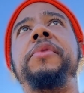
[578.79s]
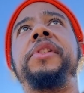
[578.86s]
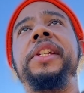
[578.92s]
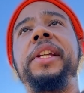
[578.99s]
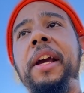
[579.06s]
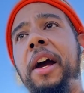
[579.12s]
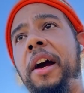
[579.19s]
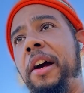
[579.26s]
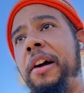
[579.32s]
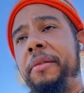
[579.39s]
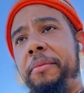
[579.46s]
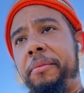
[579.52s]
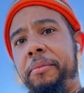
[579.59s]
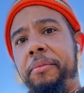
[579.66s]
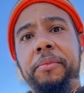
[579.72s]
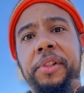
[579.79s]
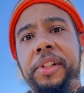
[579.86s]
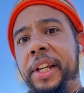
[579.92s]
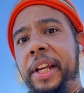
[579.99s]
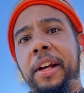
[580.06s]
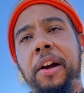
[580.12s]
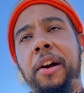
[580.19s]
Seen
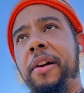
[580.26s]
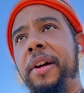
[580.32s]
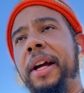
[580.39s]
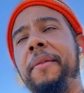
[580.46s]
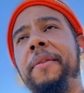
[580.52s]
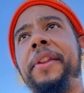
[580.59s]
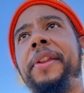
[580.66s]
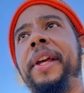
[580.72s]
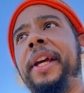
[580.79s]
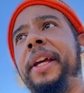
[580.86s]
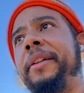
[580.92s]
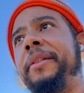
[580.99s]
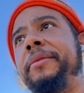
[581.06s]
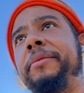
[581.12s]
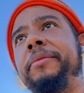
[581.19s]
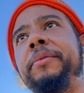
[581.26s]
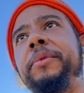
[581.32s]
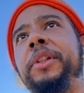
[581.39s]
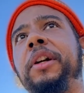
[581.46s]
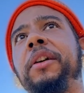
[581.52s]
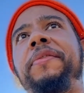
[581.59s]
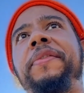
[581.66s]
her and everything.
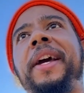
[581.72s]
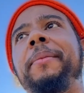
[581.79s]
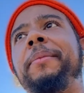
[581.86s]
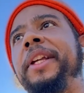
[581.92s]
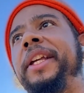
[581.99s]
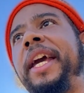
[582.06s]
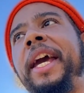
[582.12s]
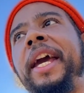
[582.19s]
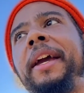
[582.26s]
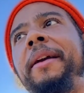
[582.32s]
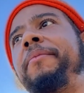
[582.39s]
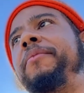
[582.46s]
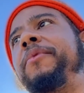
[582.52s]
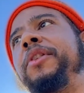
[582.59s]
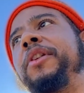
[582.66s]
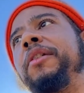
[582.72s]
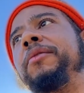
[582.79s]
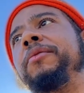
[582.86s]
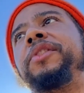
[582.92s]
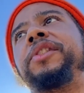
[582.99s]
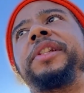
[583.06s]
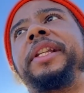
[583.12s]
You know, family came, you
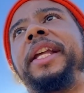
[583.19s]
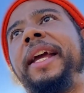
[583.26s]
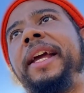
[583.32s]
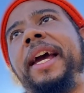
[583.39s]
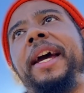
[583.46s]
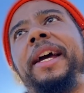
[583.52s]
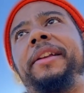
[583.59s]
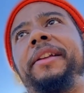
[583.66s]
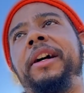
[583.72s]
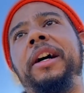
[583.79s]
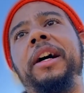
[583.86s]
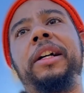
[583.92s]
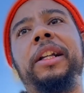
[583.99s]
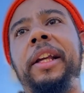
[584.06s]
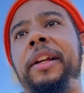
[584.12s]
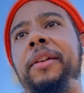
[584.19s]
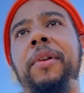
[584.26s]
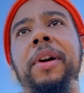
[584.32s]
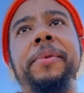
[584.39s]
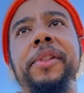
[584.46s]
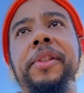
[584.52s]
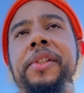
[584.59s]
know, they had to clean
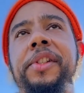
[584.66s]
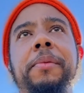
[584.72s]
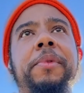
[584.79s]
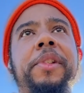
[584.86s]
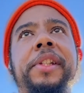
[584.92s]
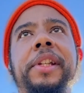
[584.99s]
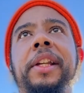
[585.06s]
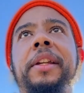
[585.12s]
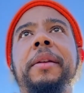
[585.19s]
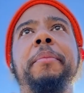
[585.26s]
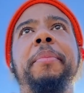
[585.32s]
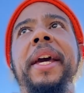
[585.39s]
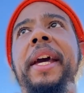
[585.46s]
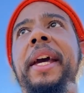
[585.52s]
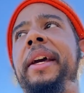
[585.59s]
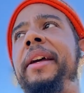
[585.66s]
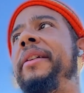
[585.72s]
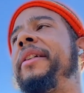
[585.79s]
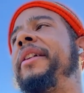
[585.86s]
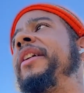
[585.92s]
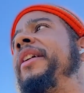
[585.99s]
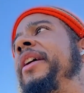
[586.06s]
her up so she was still in the
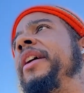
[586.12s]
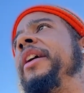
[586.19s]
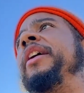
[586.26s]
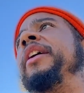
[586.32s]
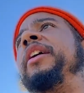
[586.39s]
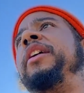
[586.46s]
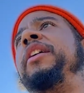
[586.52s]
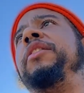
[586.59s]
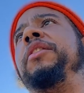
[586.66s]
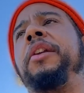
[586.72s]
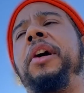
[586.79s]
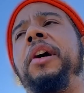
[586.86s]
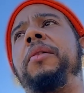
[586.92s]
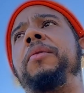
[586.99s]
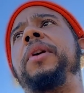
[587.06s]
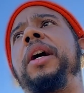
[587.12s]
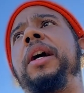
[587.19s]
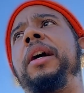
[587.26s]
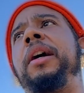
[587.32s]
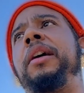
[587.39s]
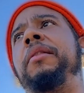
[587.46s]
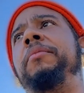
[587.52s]
bed, you
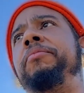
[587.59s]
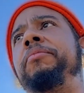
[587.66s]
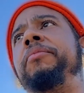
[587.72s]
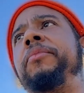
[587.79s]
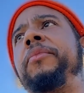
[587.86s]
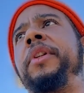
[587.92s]
know.